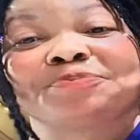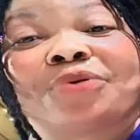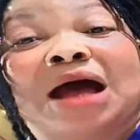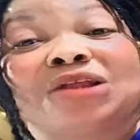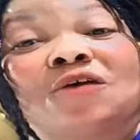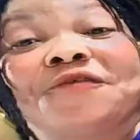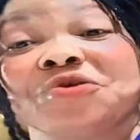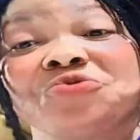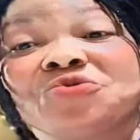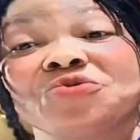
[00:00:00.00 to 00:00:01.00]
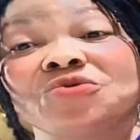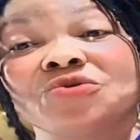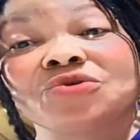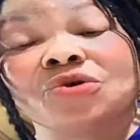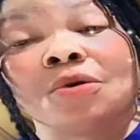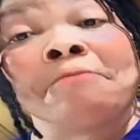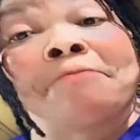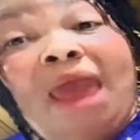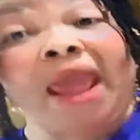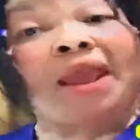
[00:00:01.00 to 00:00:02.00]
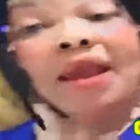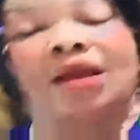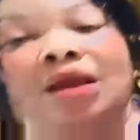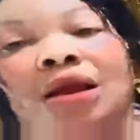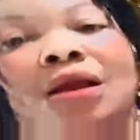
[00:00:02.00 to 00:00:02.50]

is proud of you me